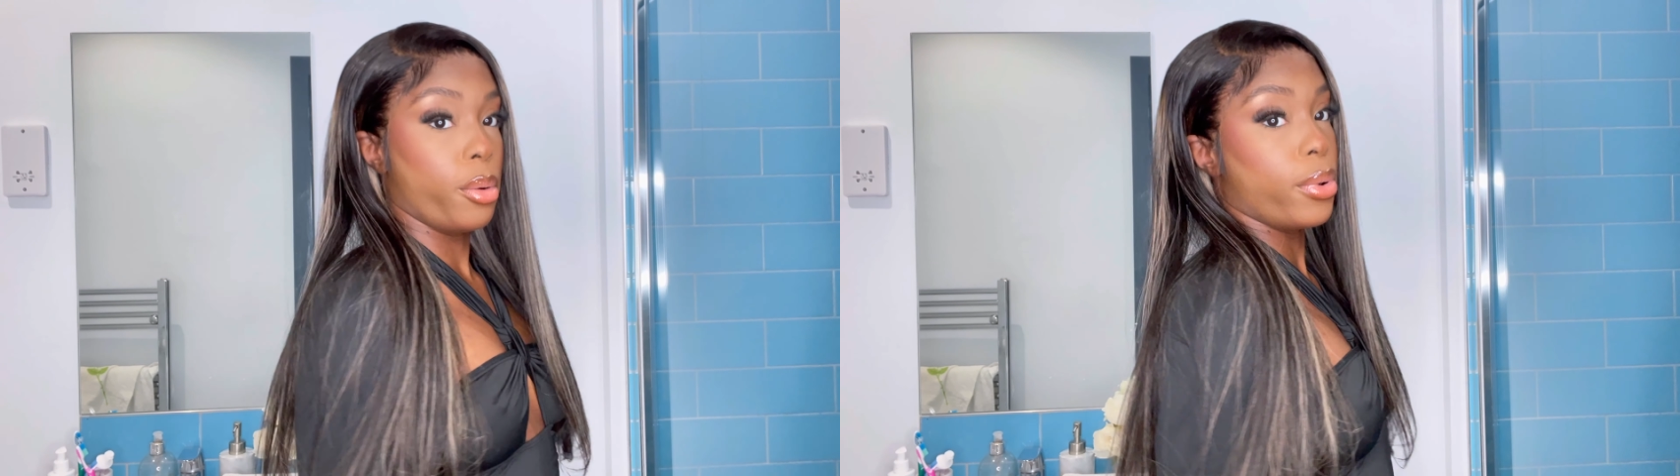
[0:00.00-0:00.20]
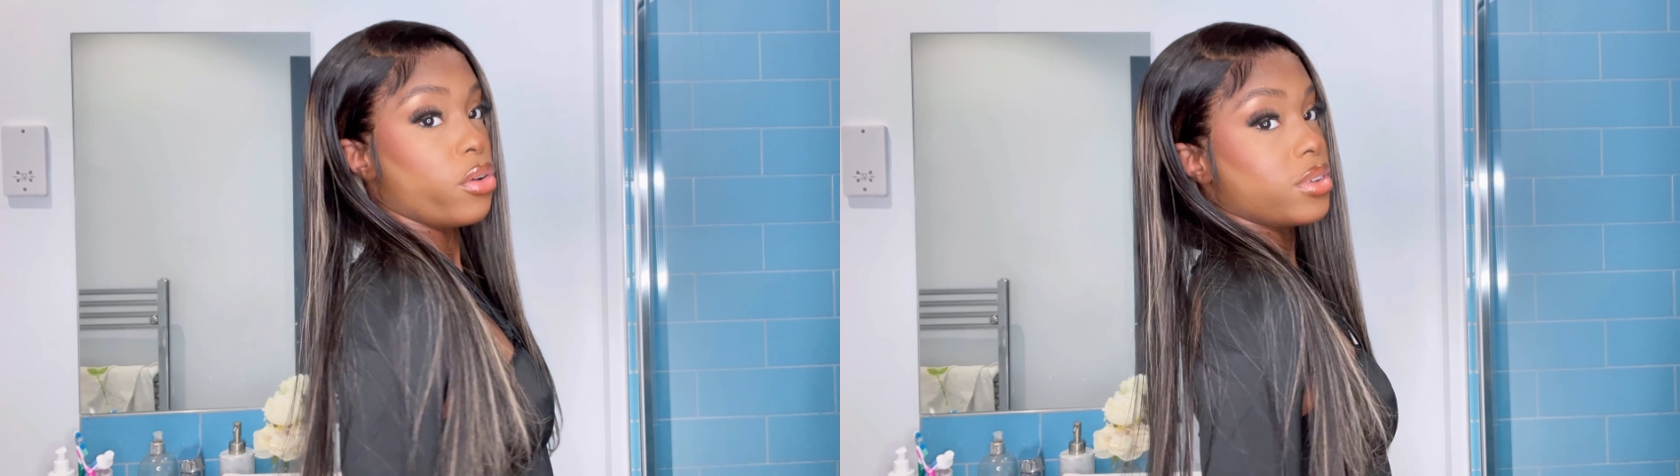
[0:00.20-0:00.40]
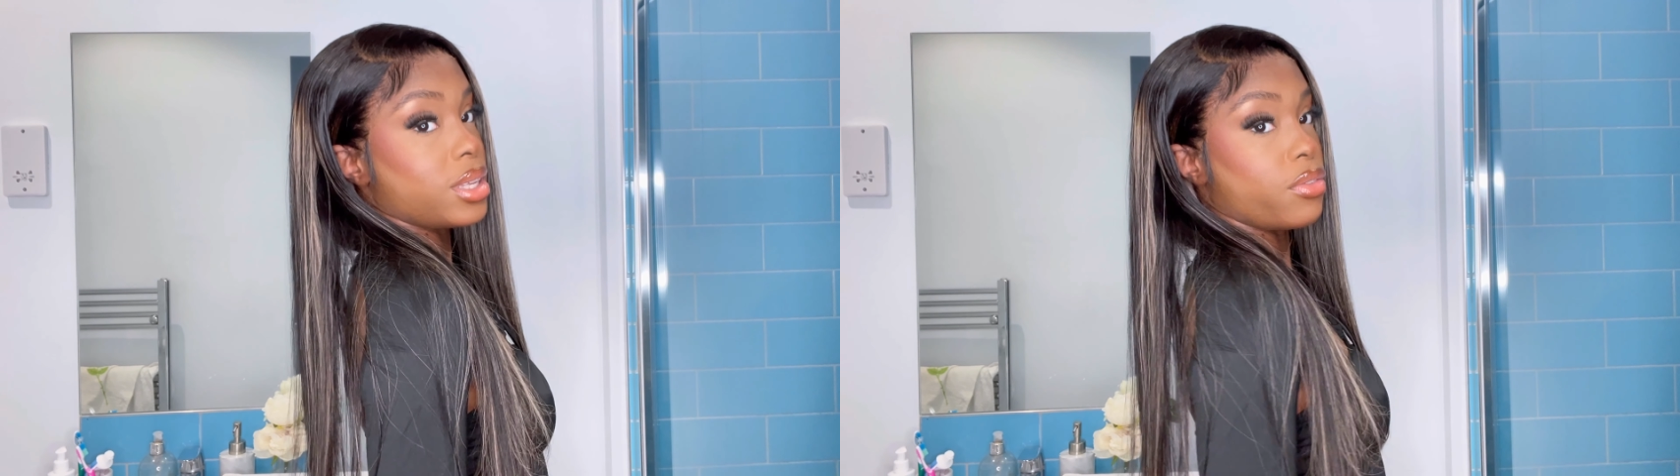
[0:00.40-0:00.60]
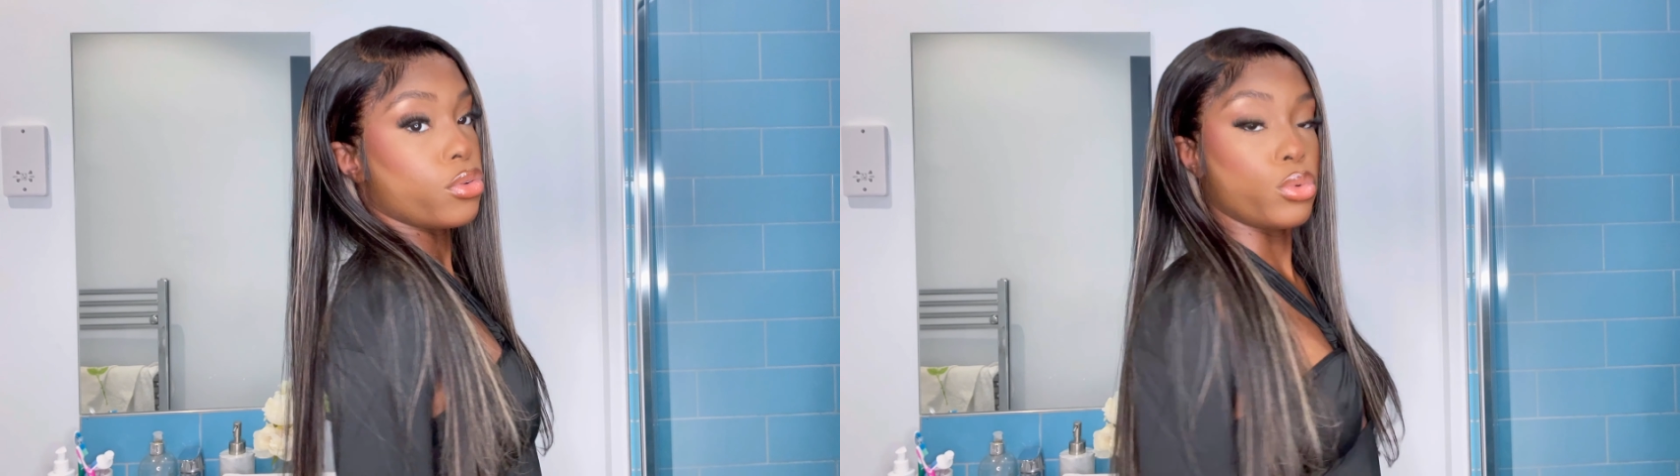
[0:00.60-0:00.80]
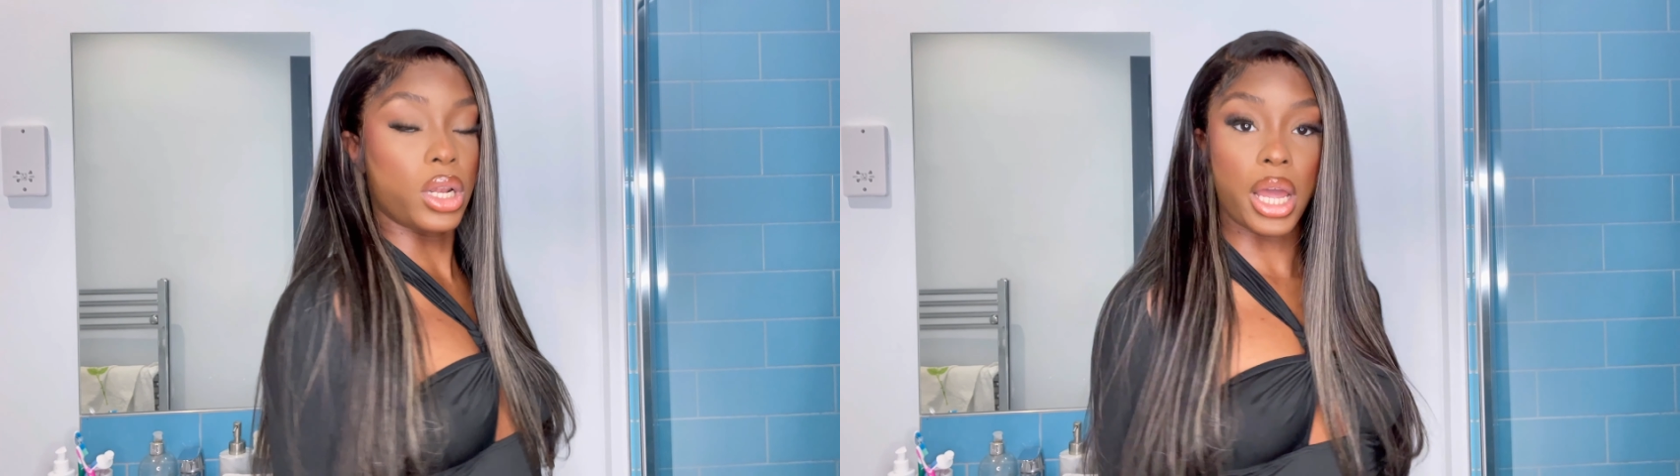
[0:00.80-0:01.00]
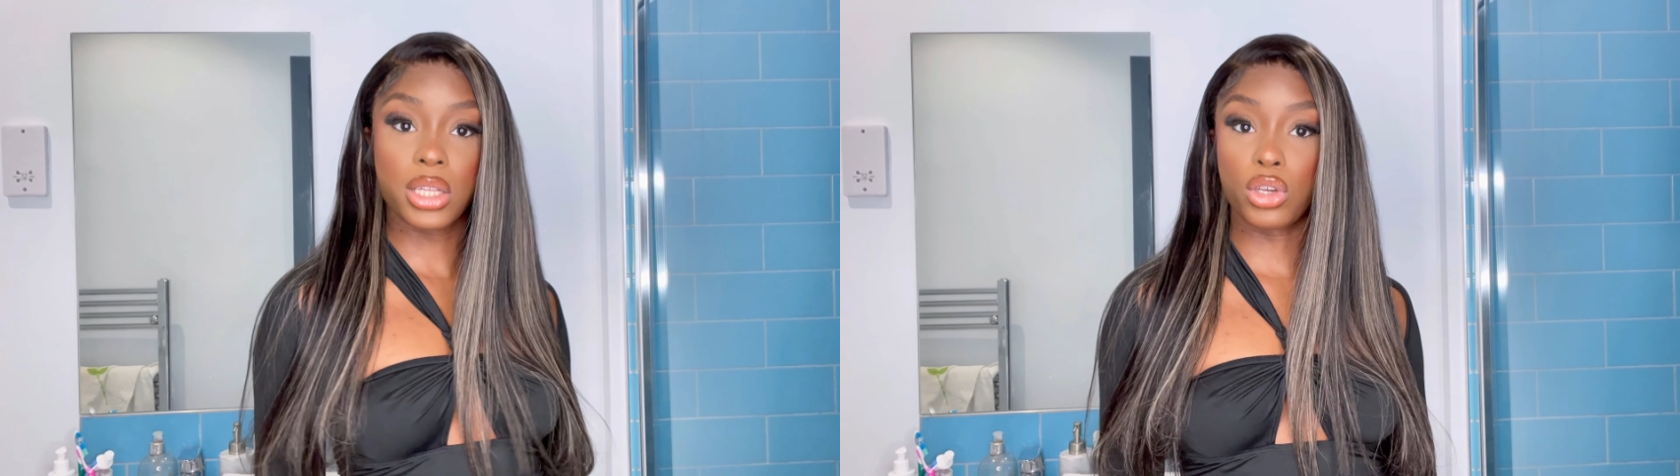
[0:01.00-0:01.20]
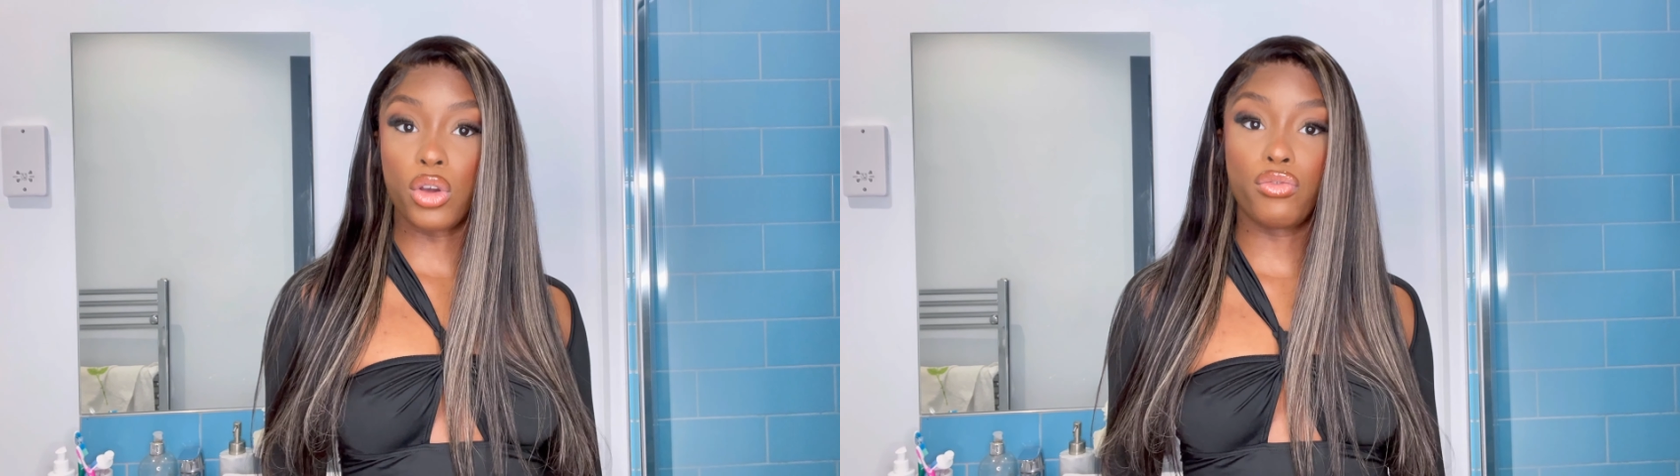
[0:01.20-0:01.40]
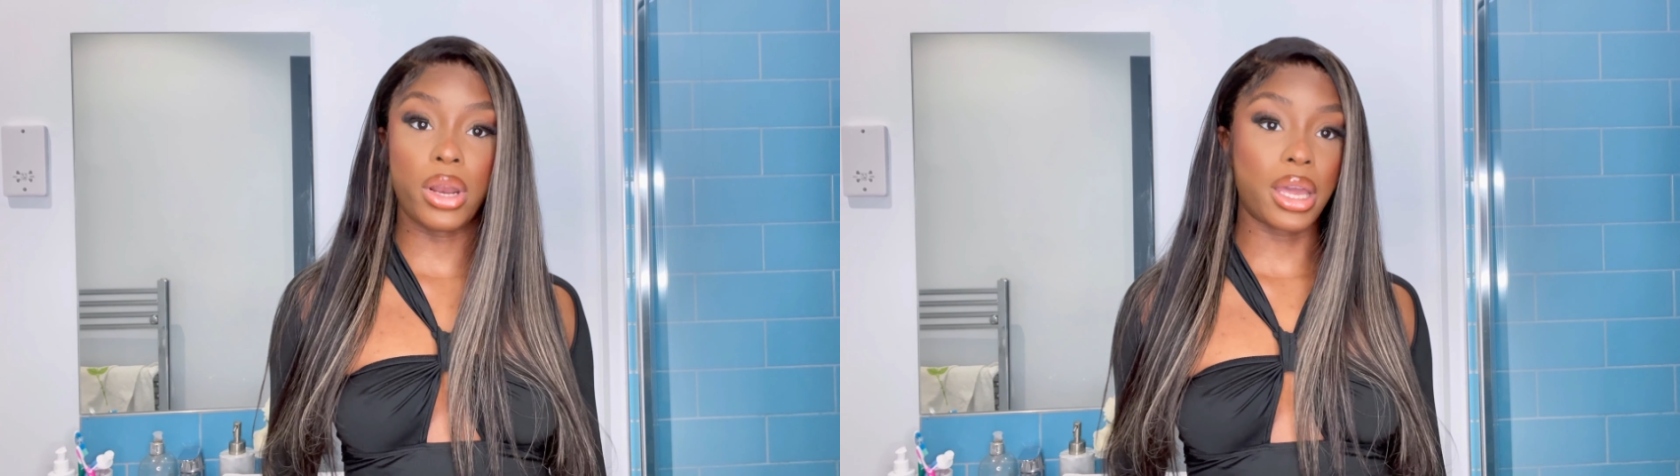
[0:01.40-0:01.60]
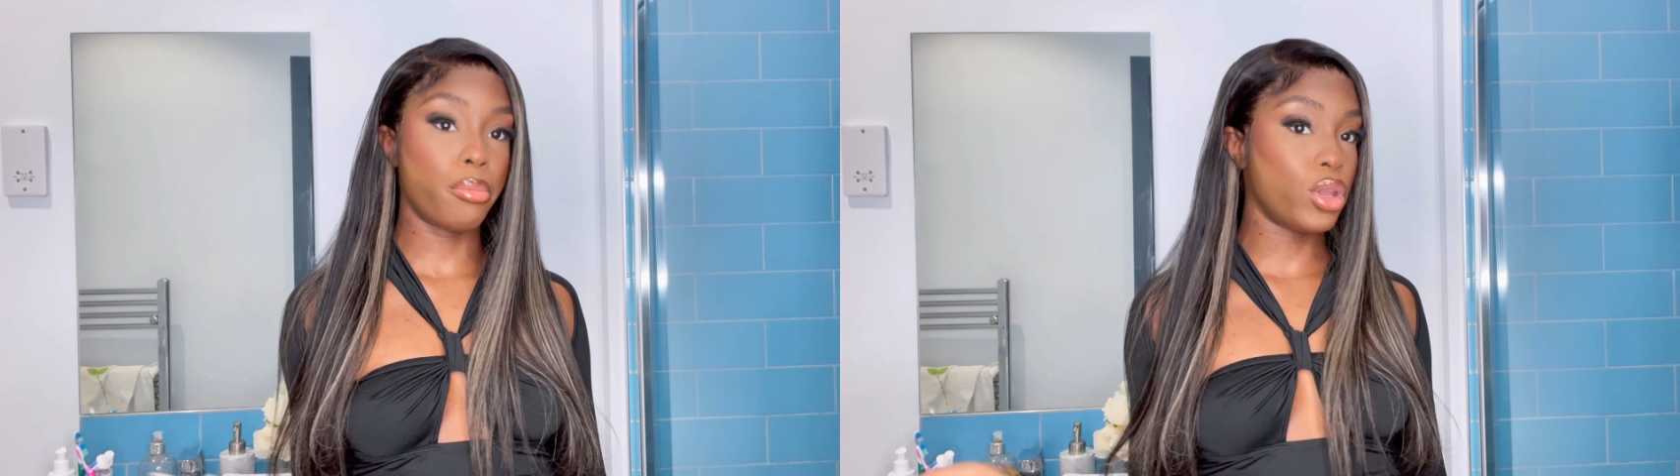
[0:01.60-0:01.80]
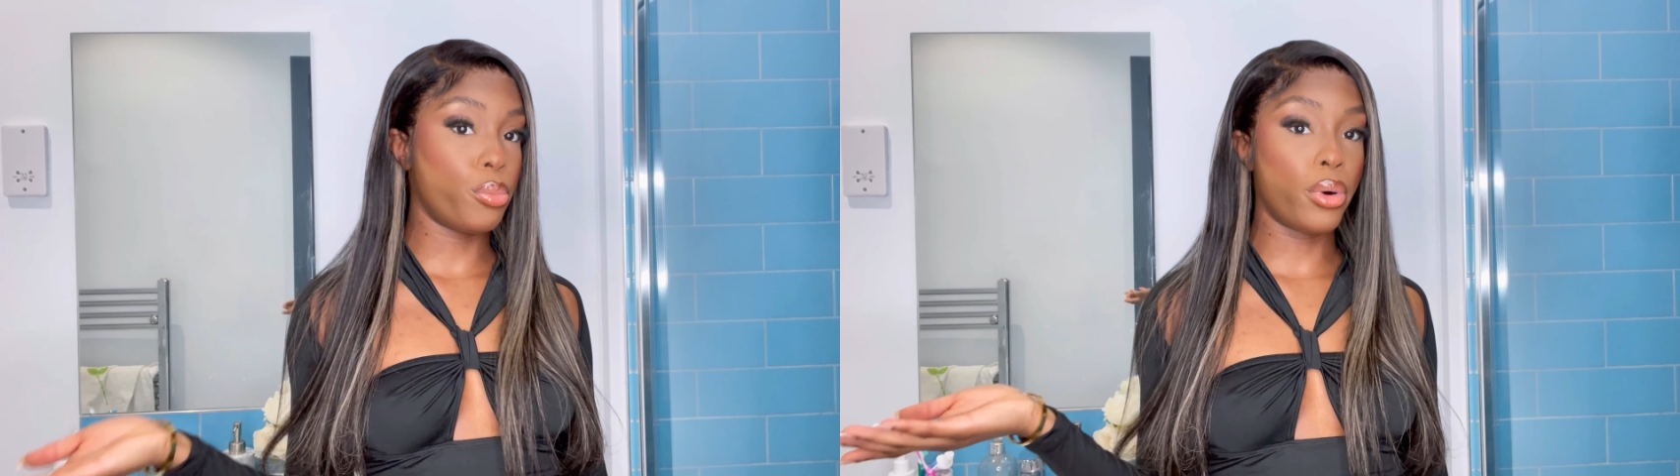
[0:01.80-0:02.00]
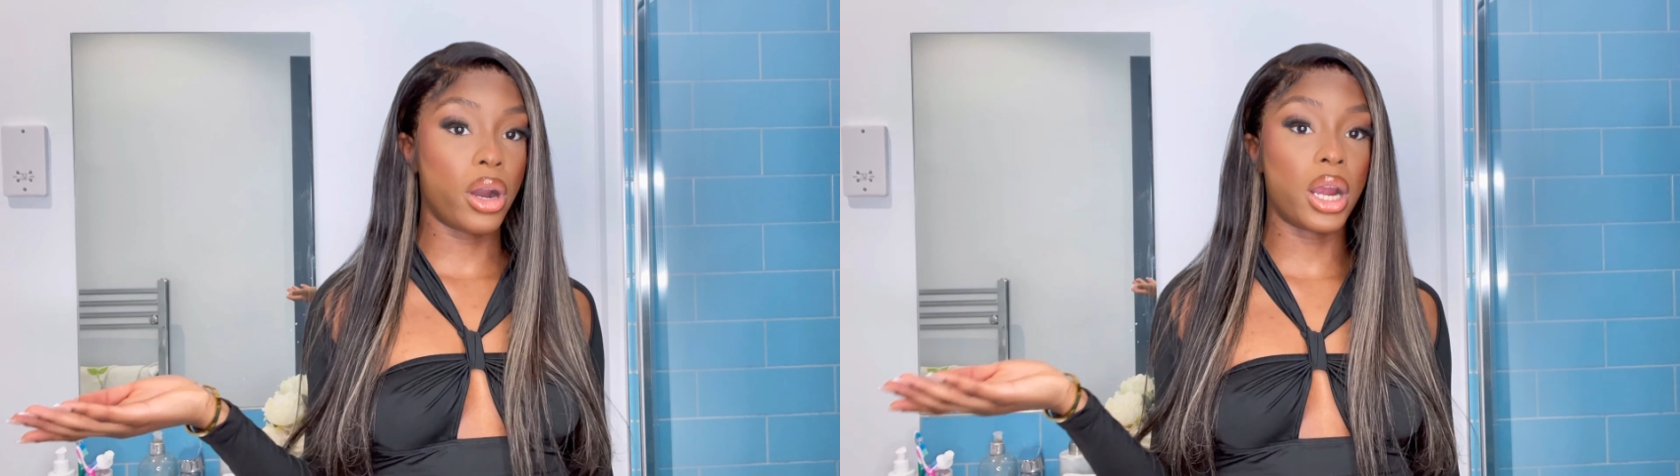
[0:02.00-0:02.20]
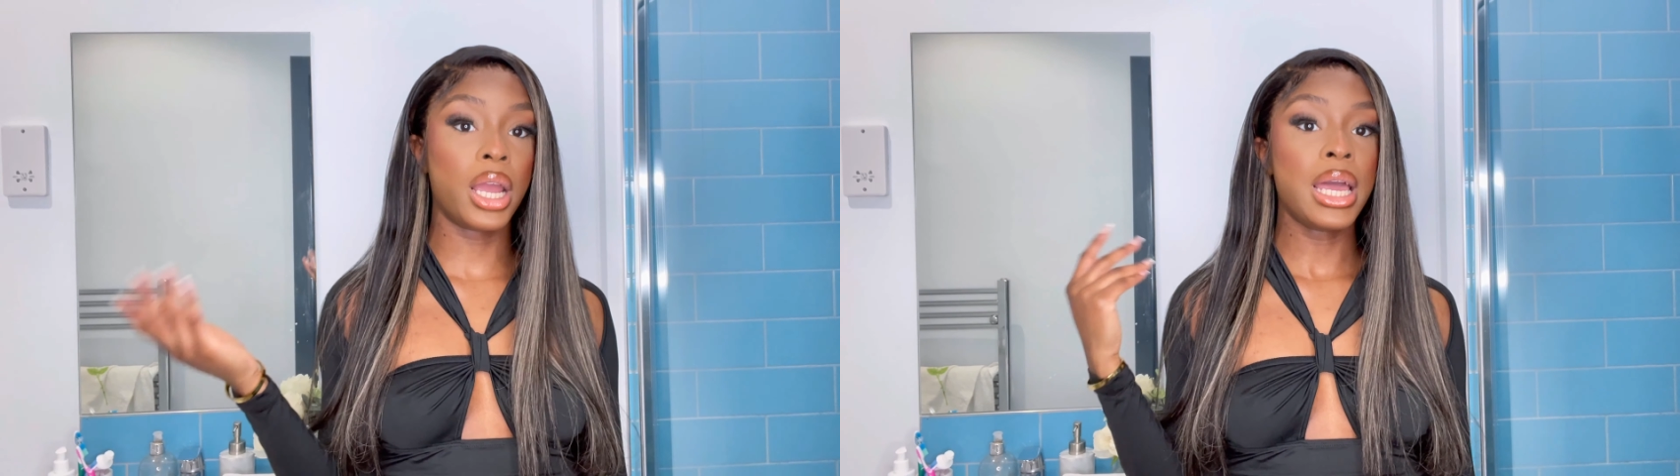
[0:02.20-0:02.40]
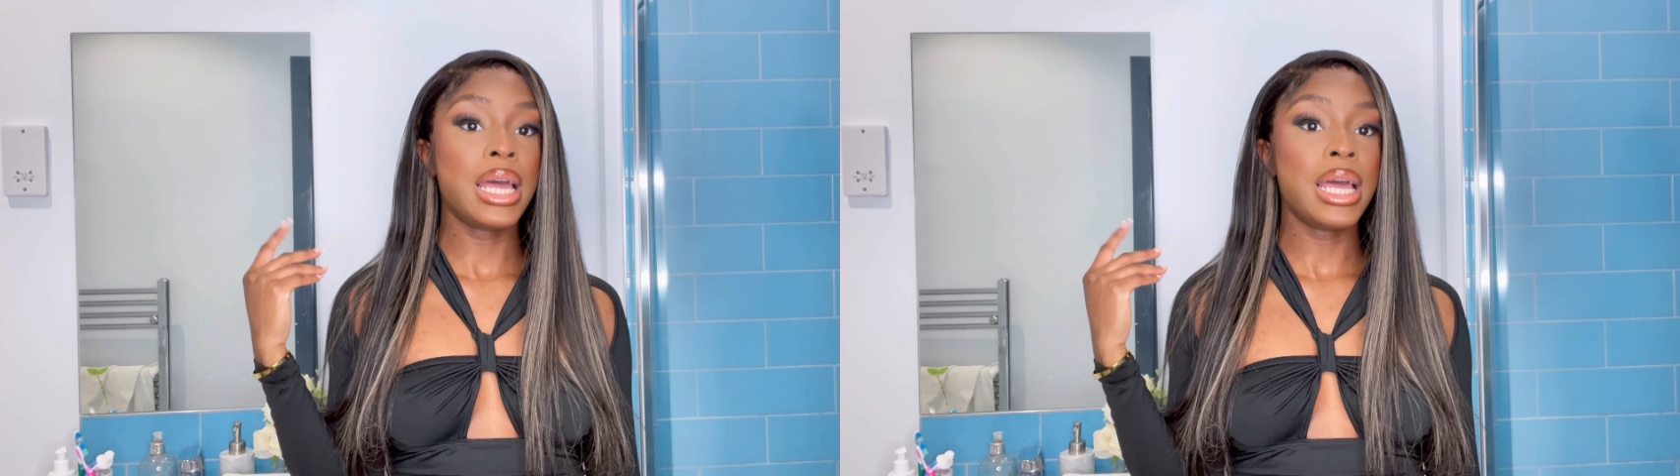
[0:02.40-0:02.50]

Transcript: but obviously if you would like to go for like a middle part,